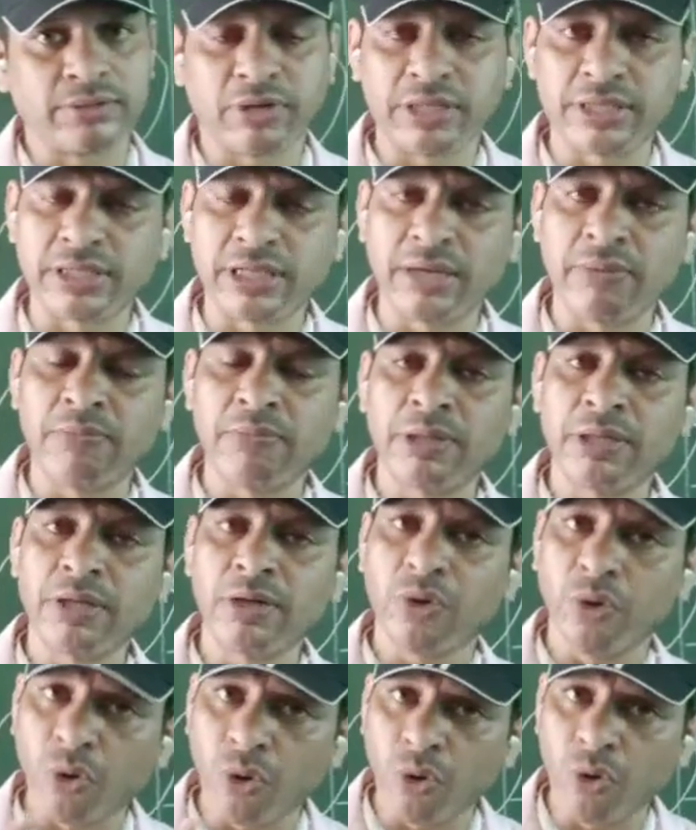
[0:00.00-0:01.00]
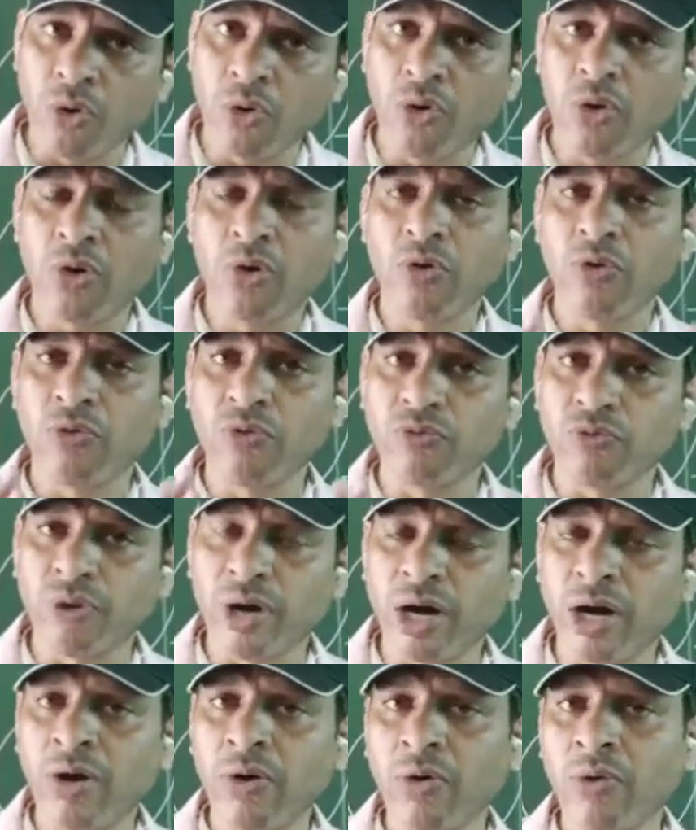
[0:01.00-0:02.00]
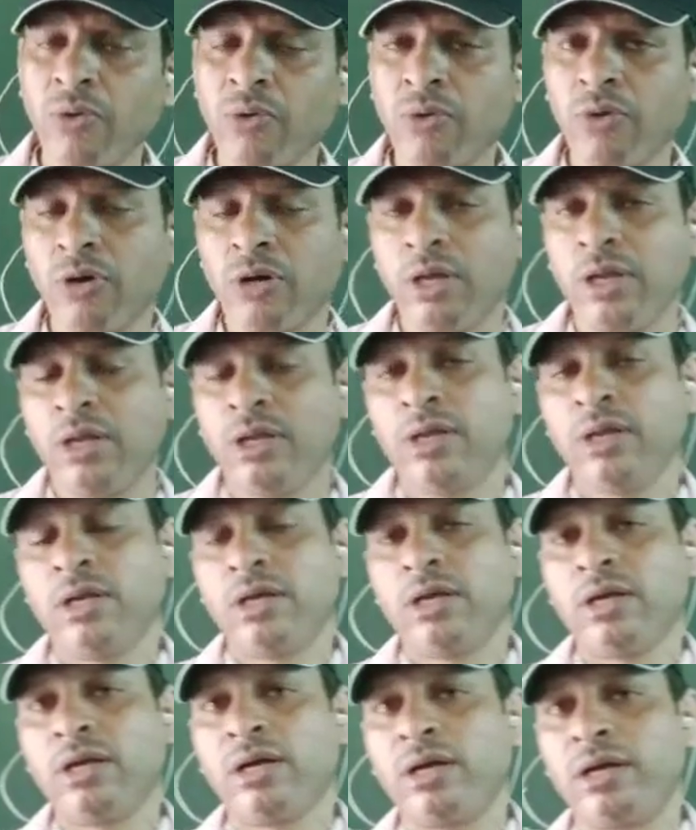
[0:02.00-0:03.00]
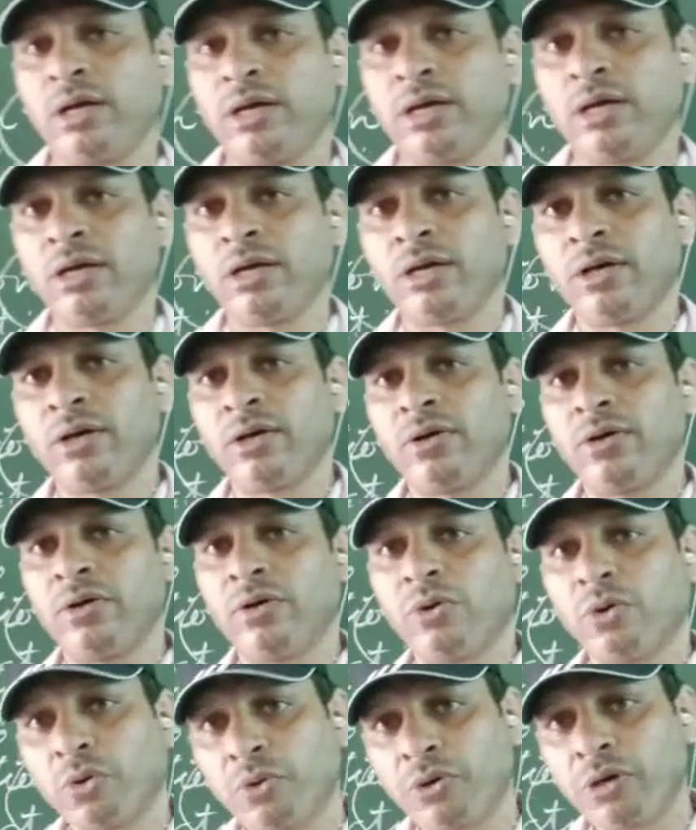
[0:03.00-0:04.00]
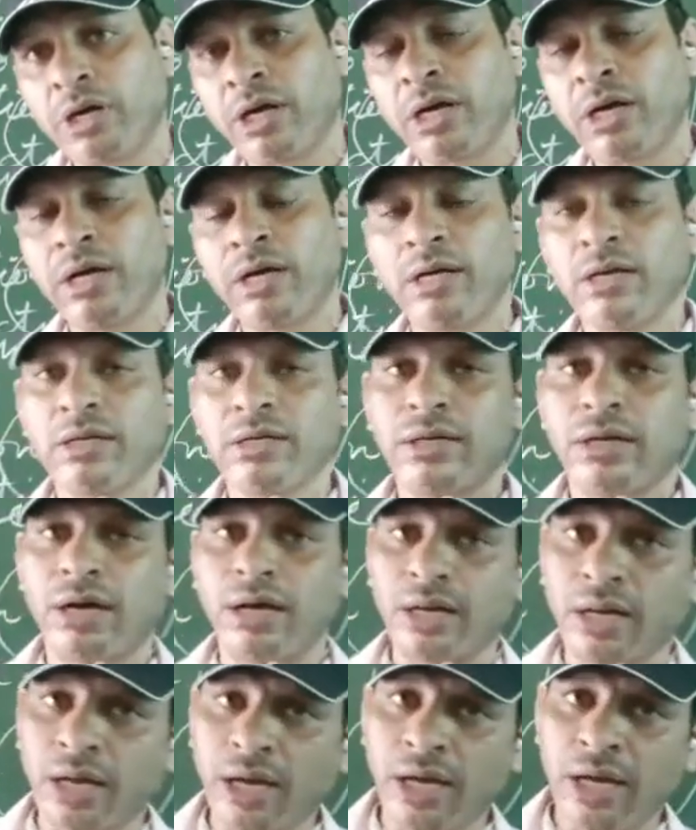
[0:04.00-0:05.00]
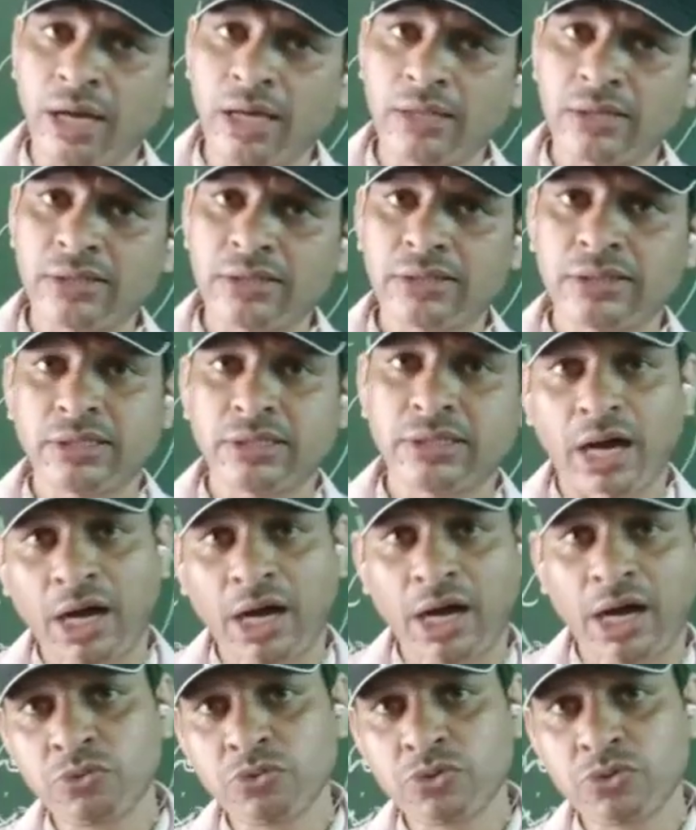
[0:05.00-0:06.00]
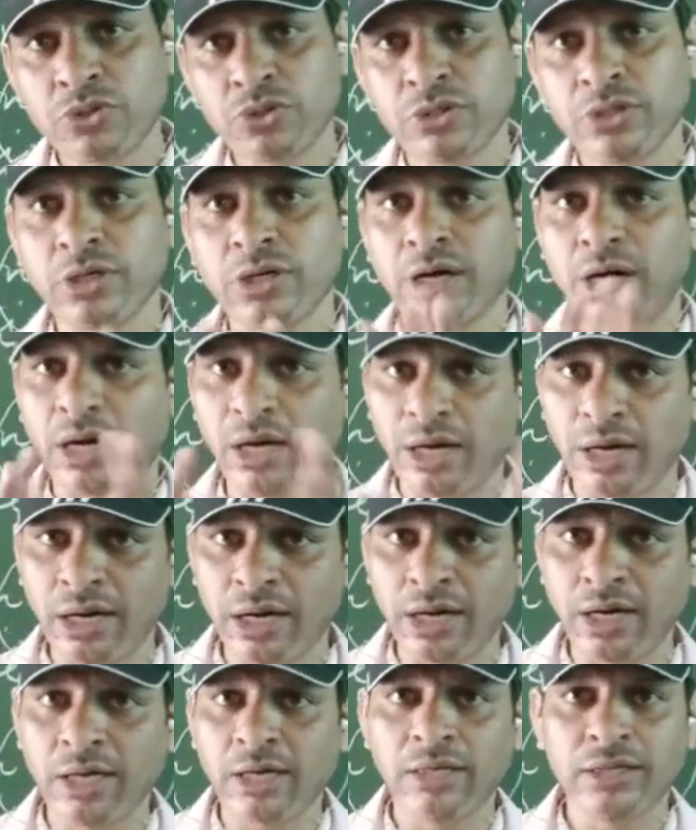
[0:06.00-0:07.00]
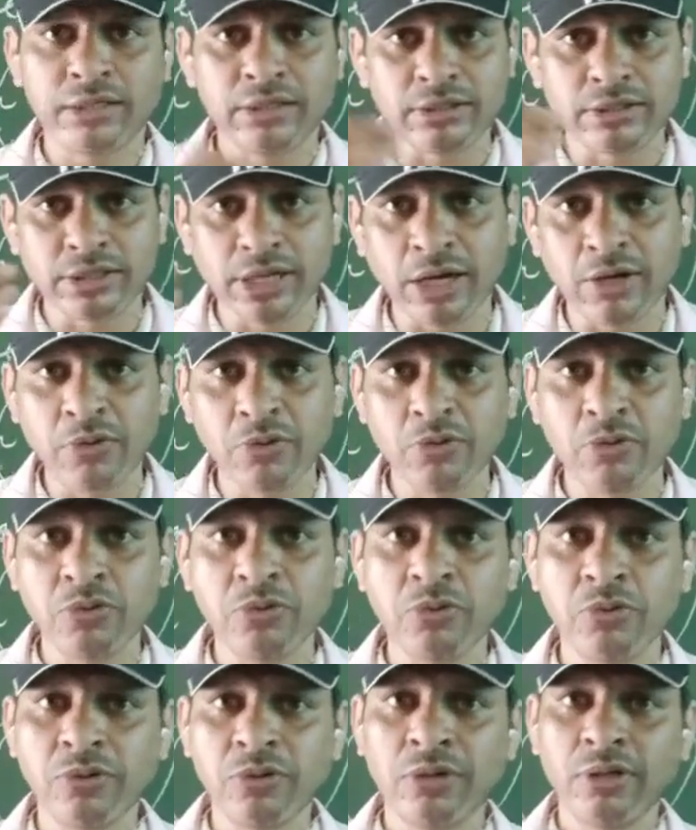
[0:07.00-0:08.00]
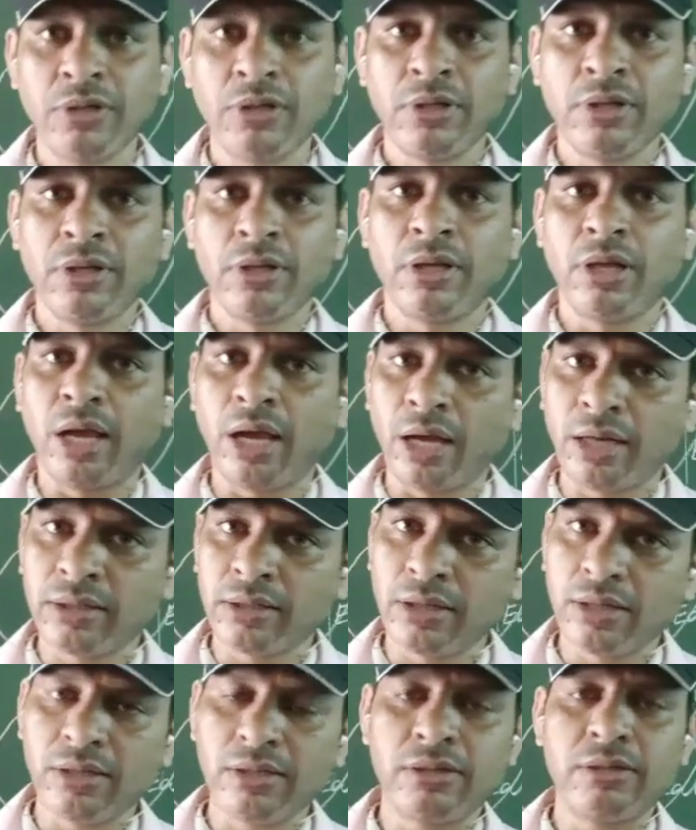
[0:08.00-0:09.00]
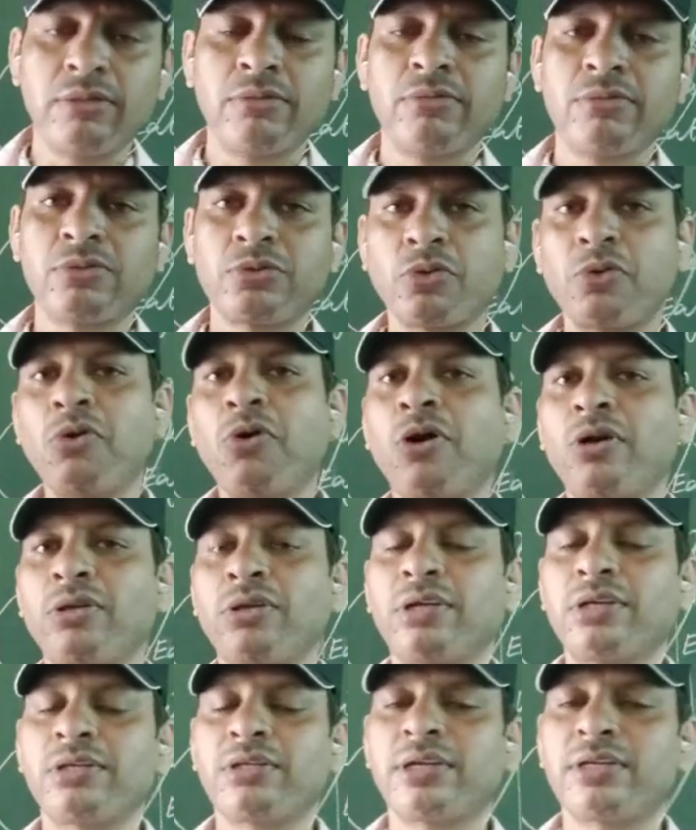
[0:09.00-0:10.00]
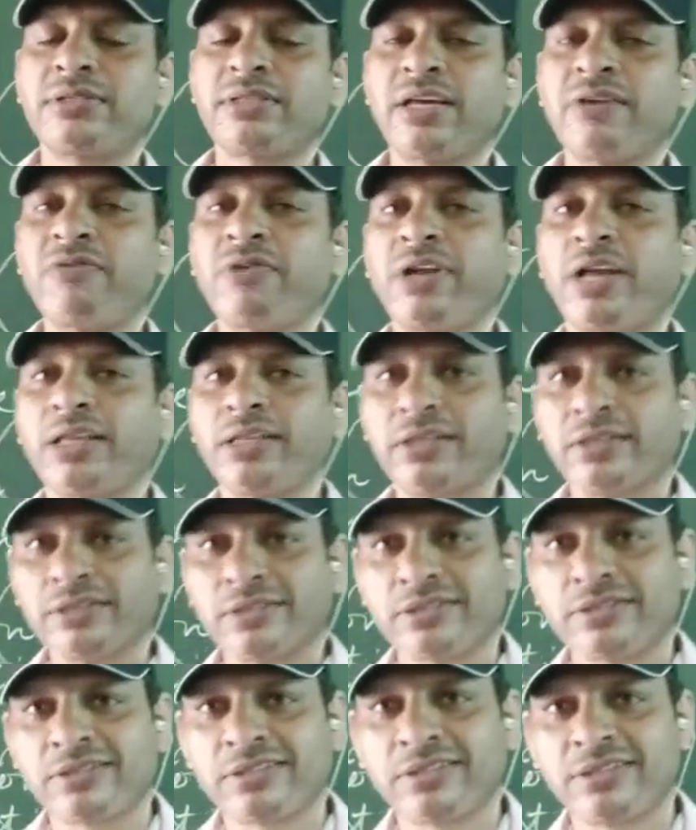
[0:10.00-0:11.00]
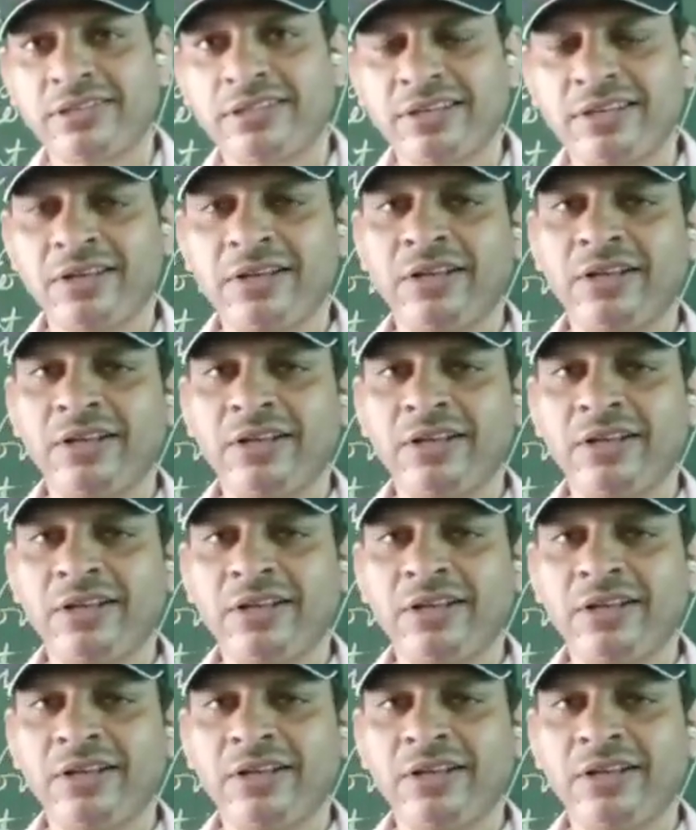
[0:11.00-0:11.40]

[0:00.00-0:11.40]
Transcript: For example, oh, wow, hurrah, alas, ouch, aha, yahoo, and so on. There are several others.